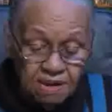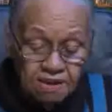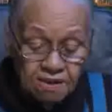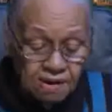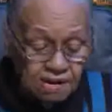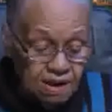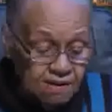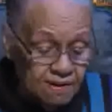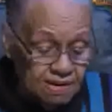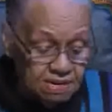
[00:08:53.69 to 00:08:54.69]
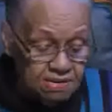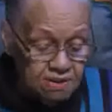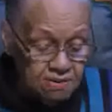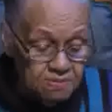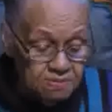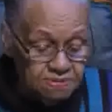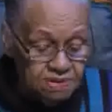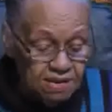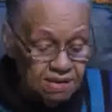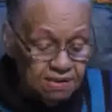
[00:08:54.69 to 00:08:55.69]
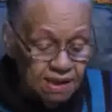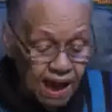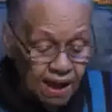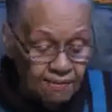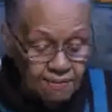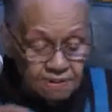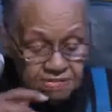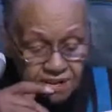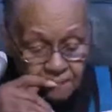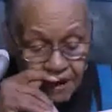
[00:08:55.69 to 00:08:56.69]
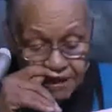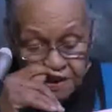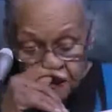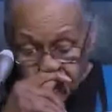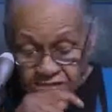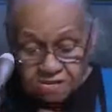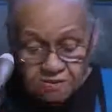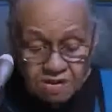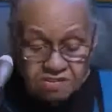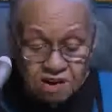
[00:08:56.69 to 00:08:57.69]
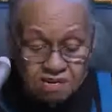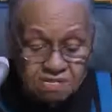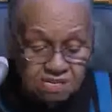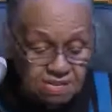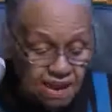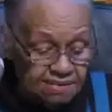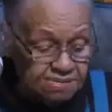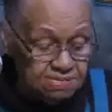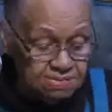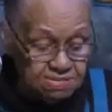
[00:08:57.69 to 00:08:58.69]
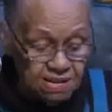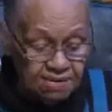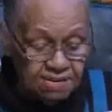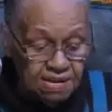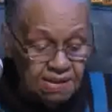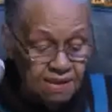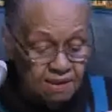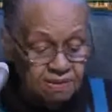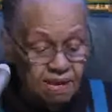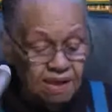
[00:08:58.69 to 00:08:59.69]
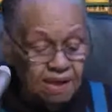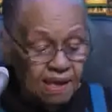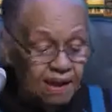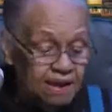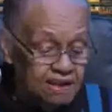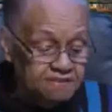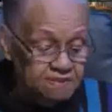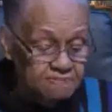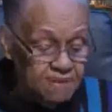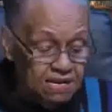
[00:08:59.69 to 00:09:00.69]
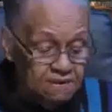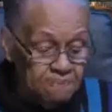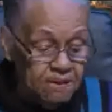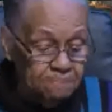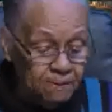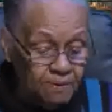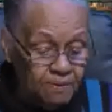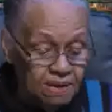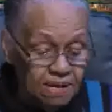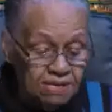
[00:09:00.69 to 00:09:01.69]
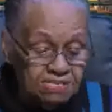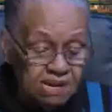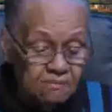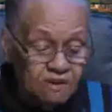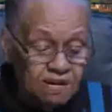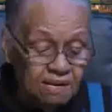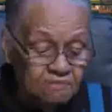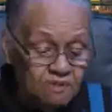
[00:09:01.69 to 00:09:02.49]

You can hear in the news now, somebody went to a church in Texas and killed and injured many people. Someone